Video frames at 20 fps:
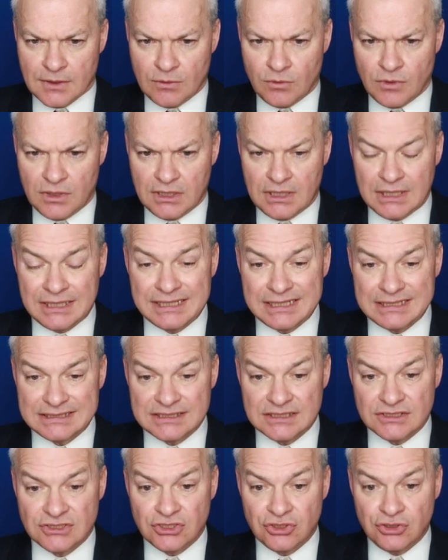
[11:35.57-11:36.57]
Well, unless
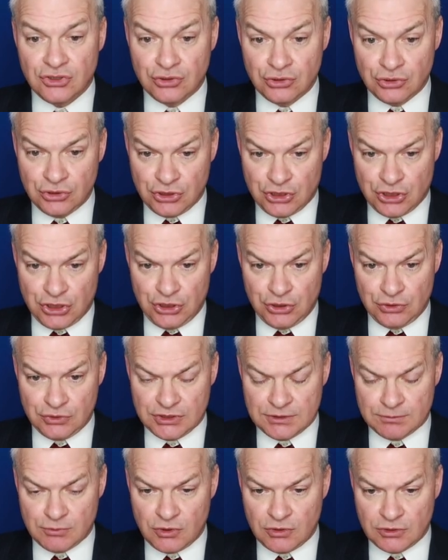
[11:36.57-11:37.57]
there's a good Q
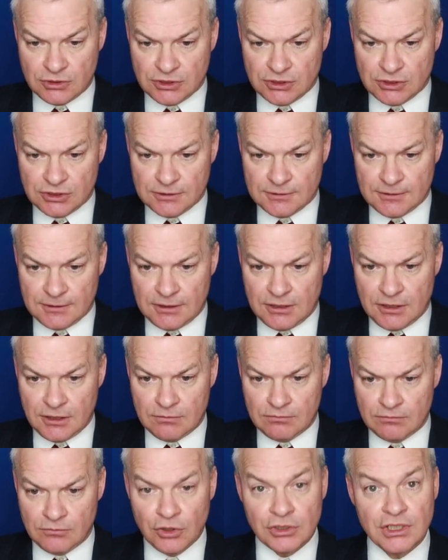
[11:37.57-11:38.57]
spot, and
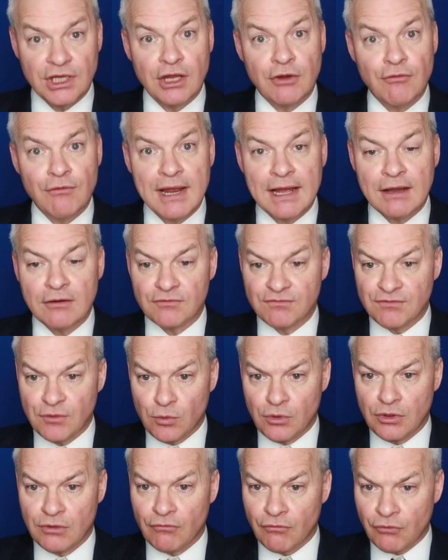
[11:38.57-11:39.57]
I'm looking around for
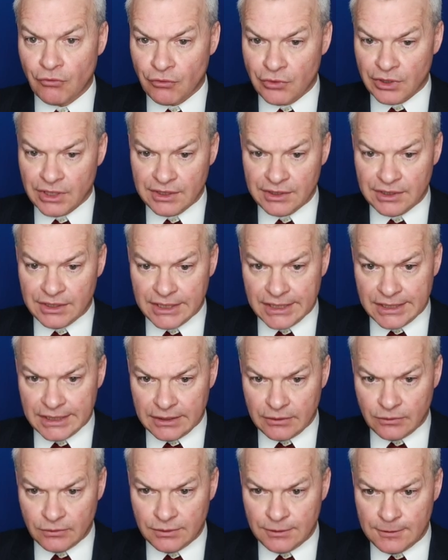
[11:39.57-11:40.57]
one right
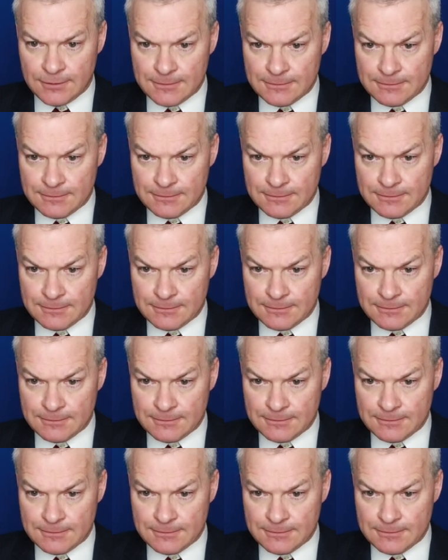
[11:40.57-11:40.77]
now,